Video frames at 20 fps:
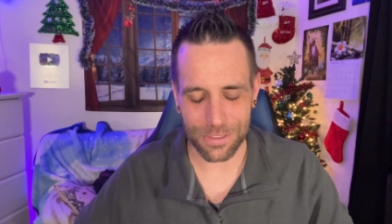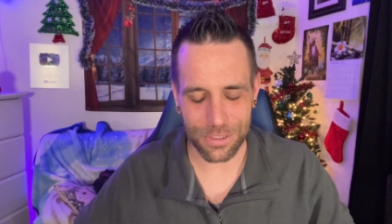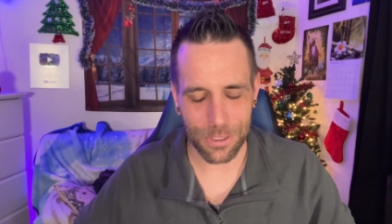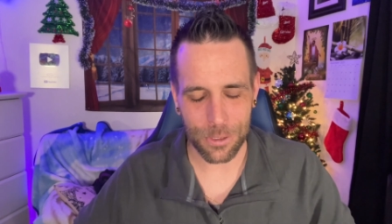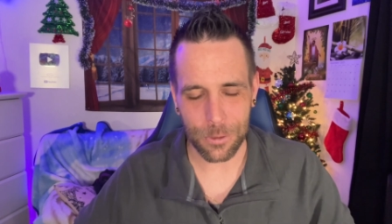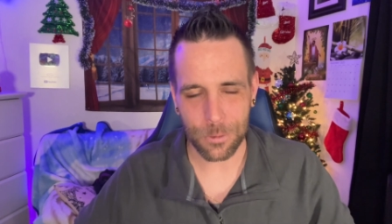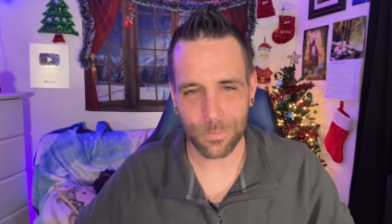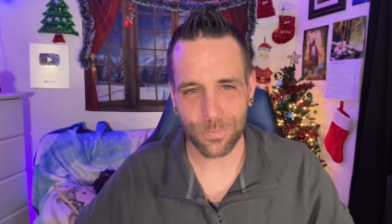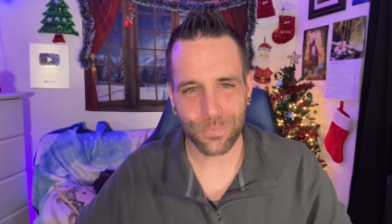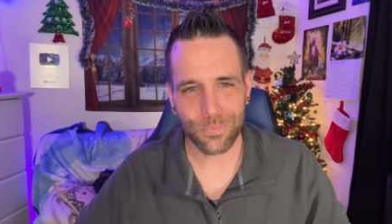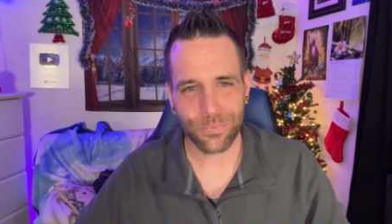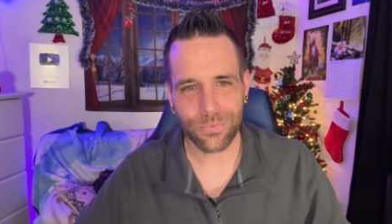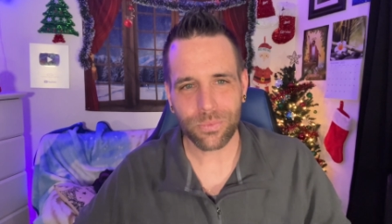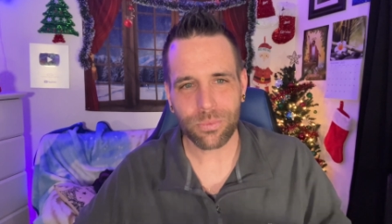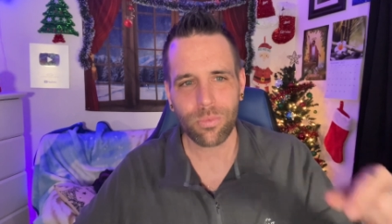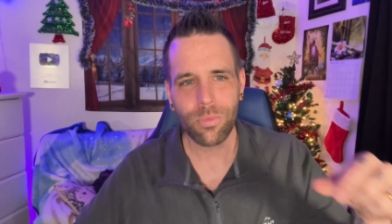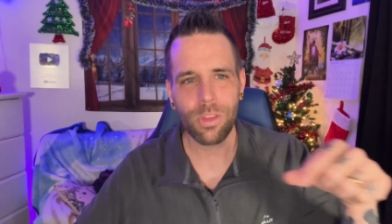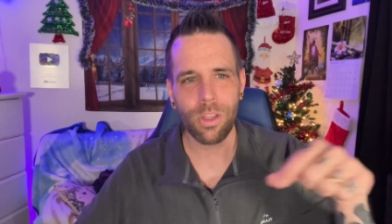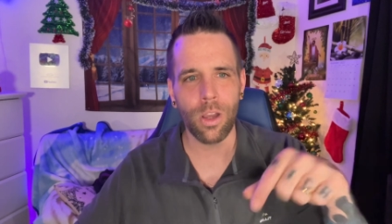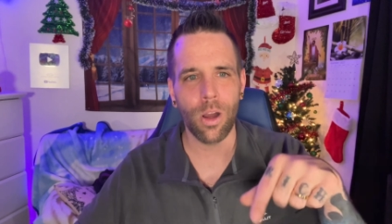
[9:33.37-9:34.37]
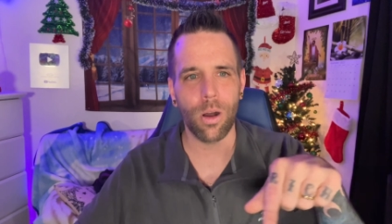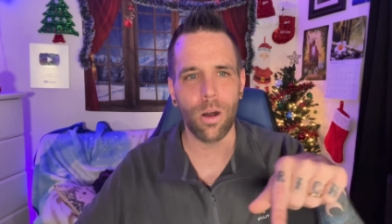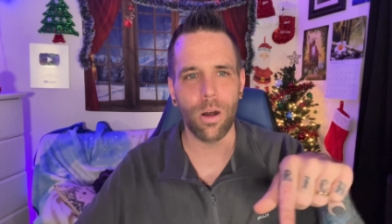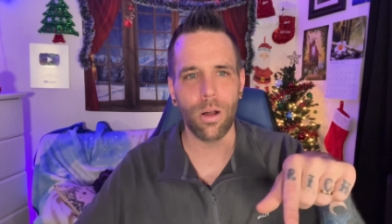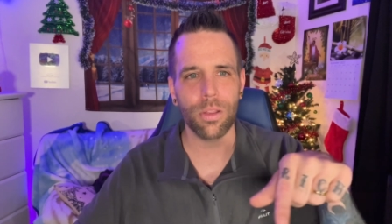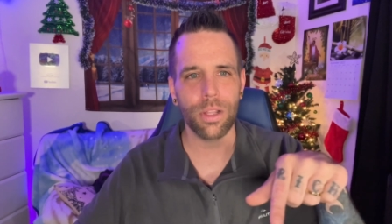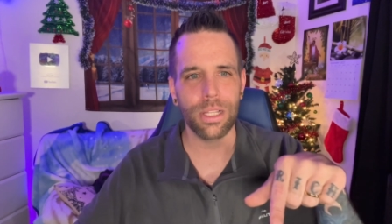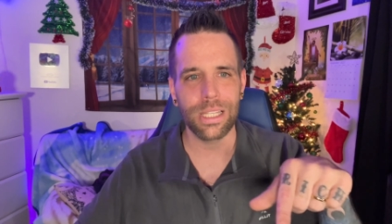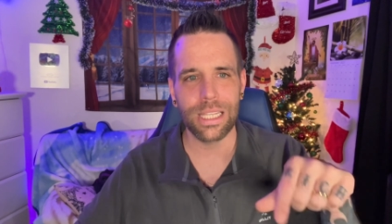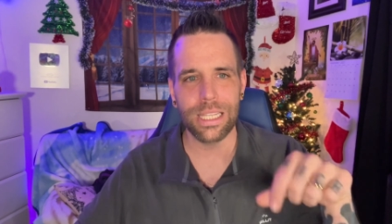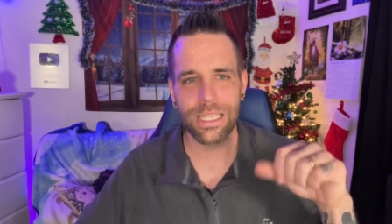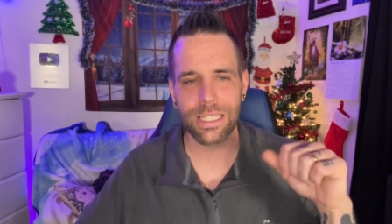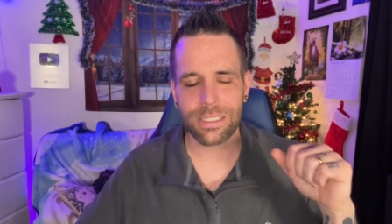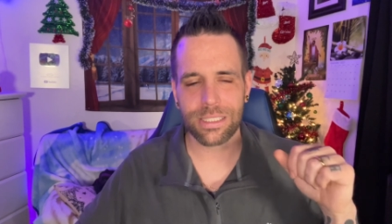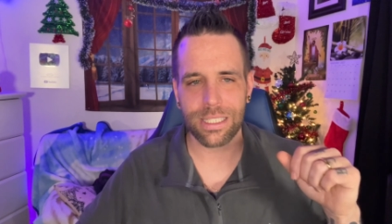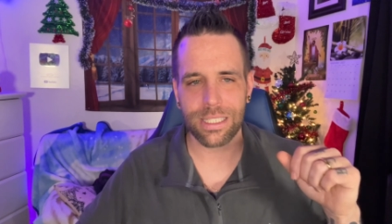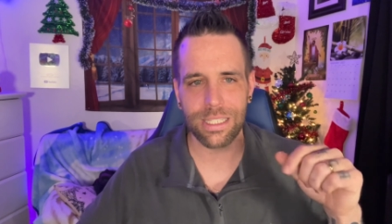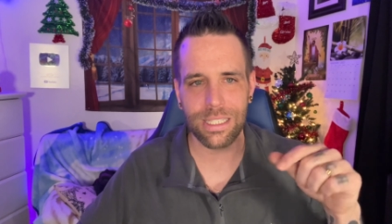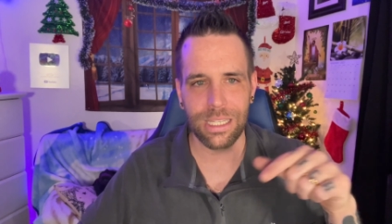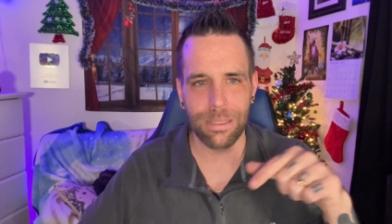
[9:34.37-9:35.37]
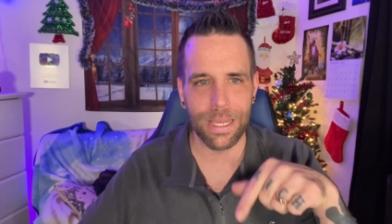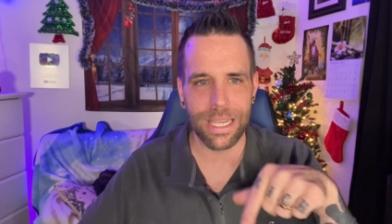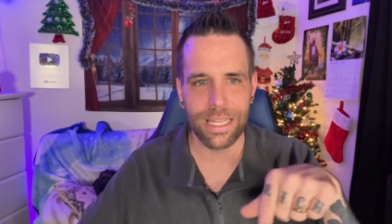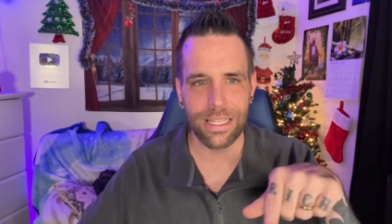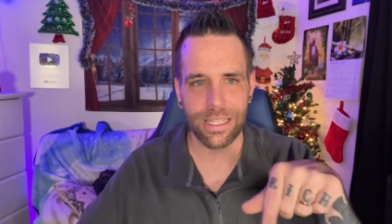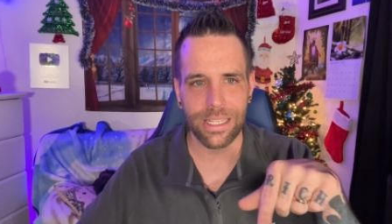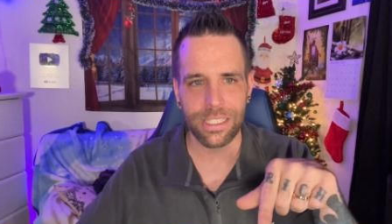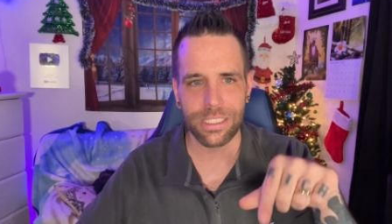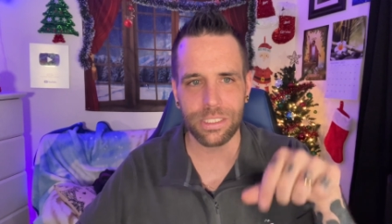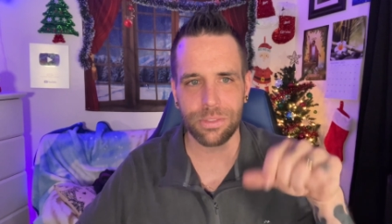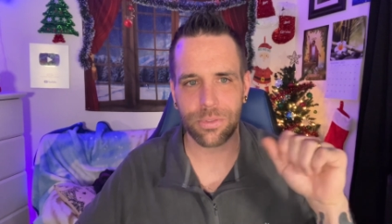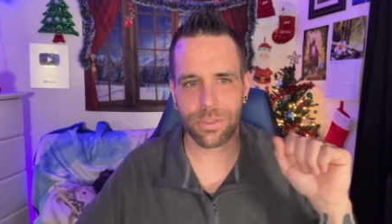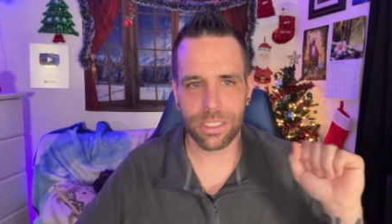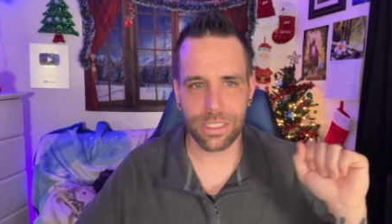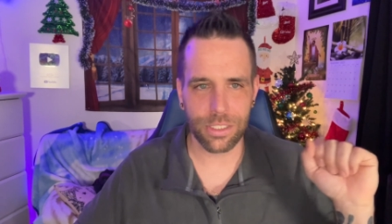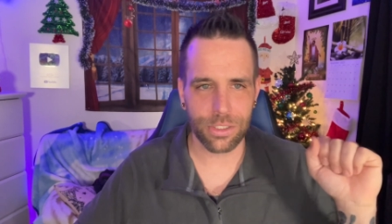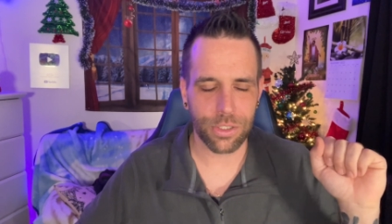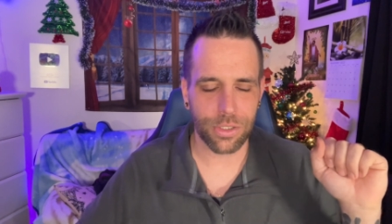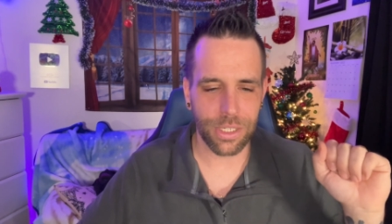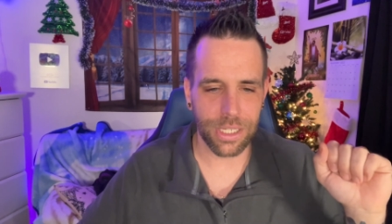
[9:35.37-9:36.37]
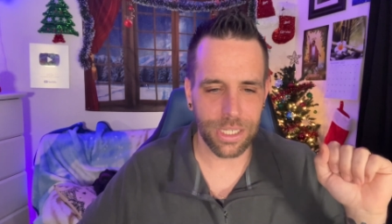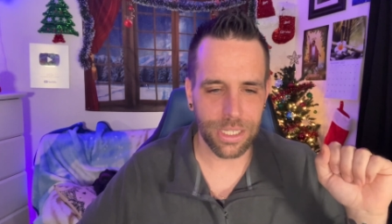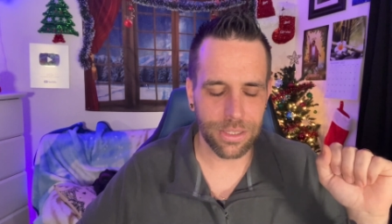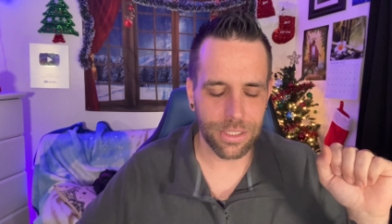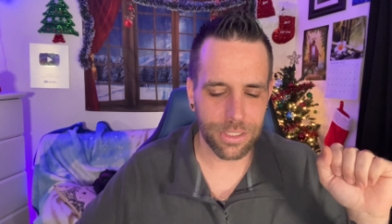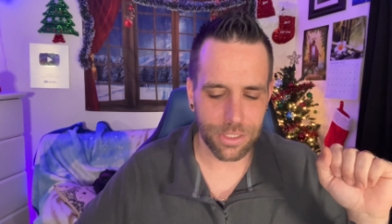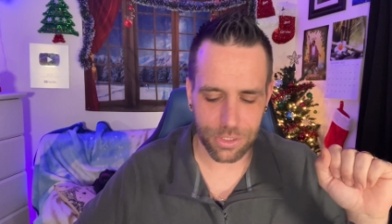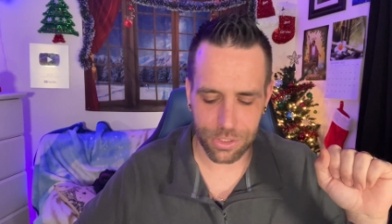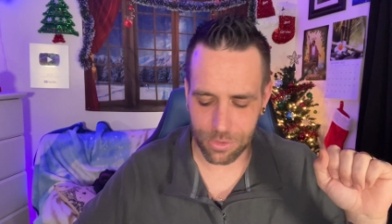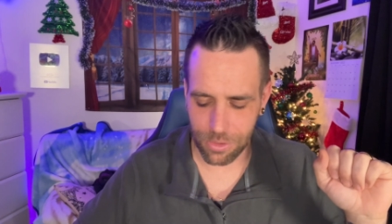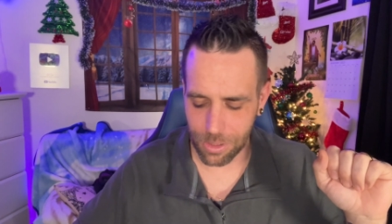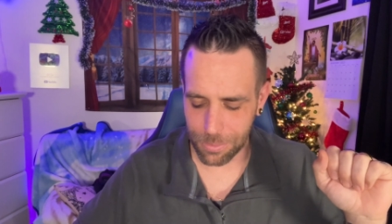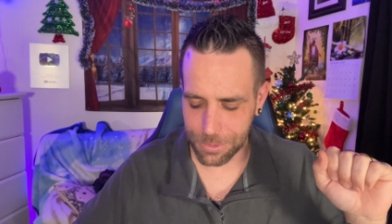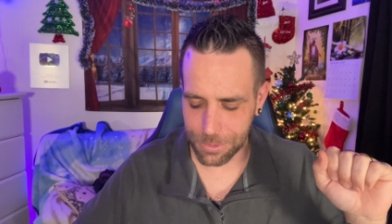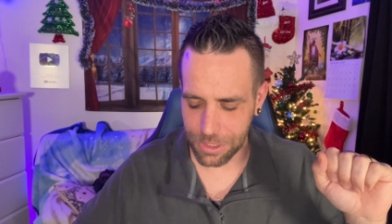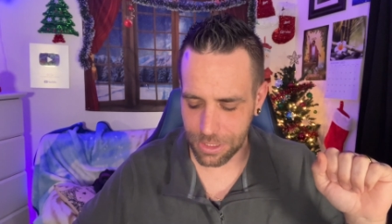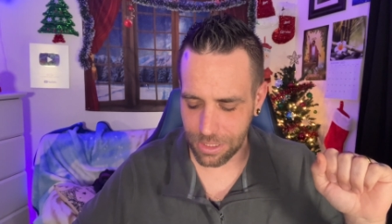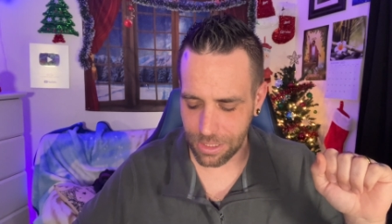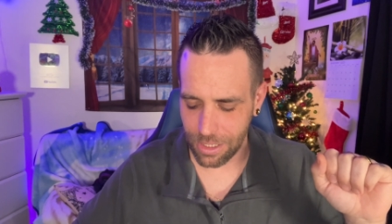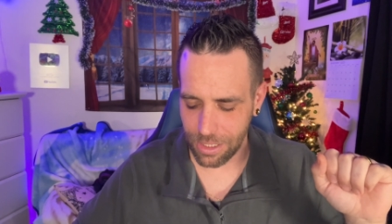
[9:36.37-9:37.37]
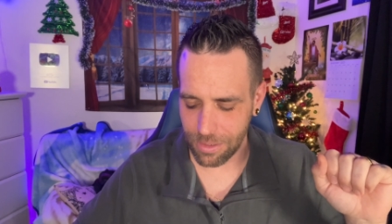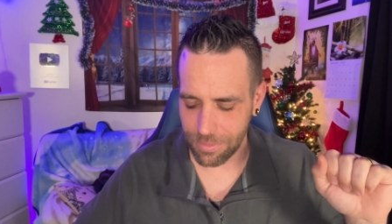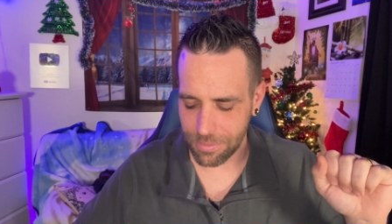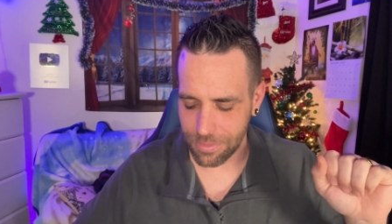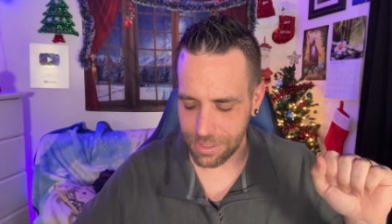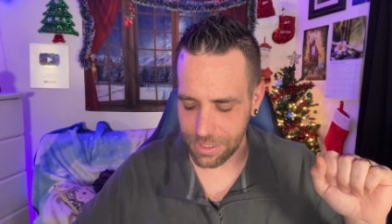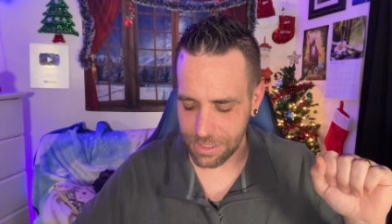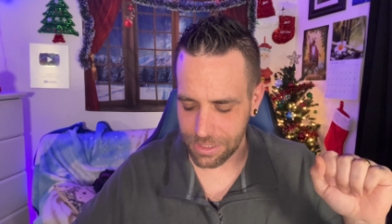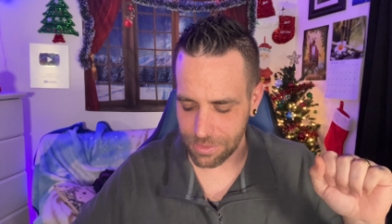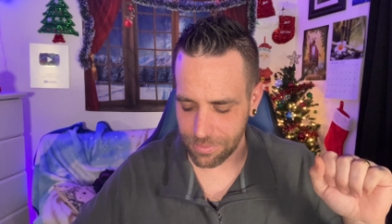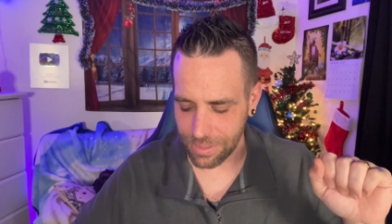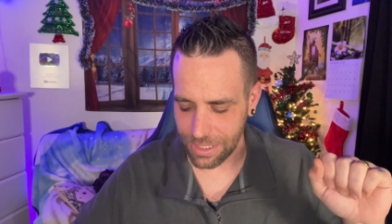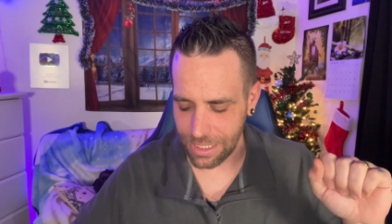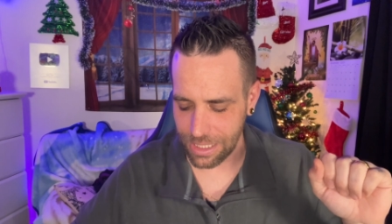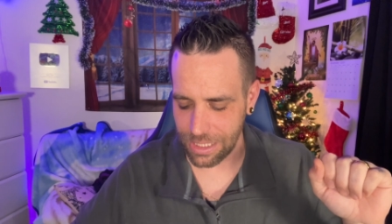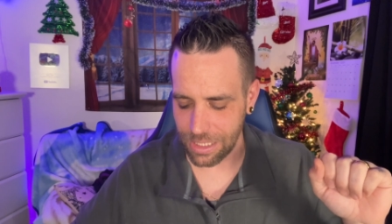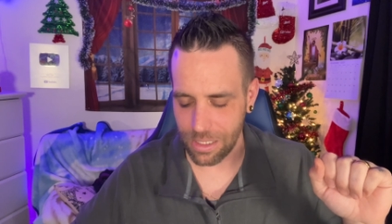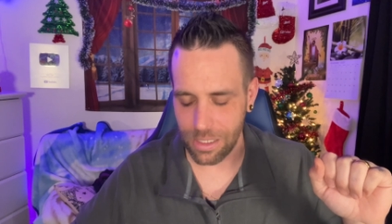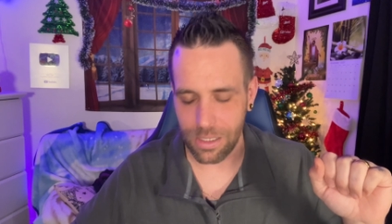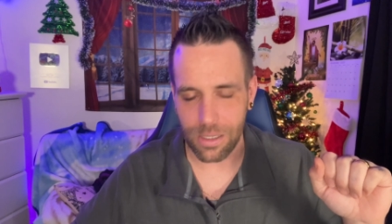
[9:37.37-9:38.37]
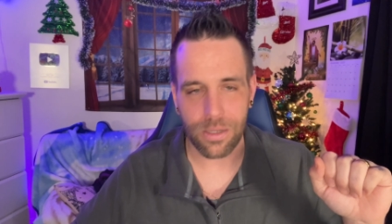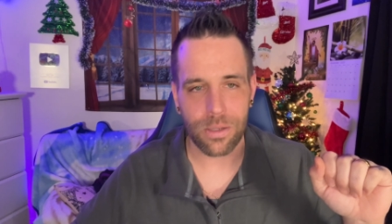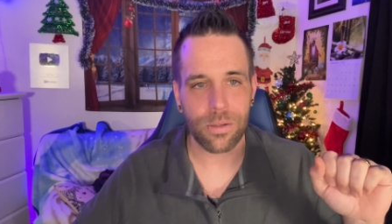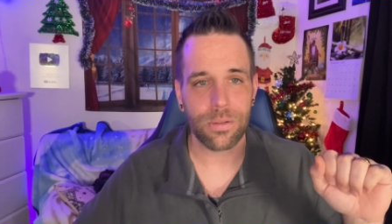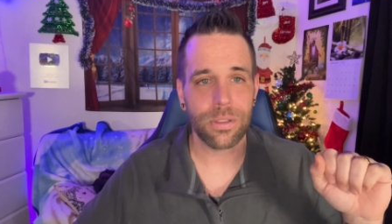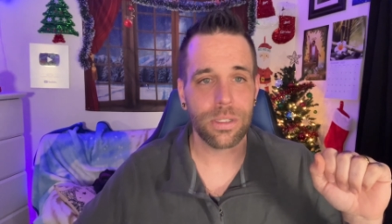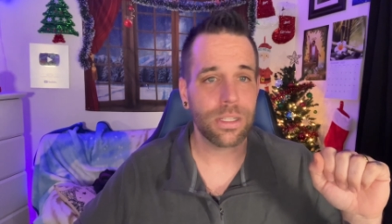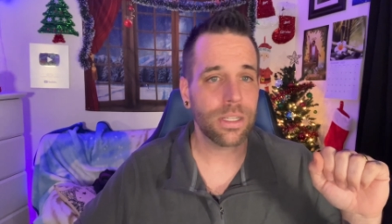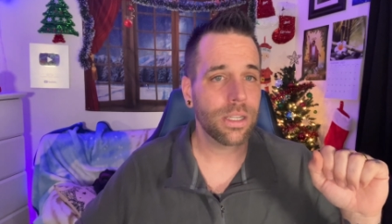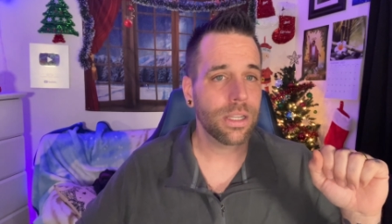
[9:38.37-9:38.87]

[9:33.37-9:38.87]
So all the links, the eBay links for these are in the description of this video.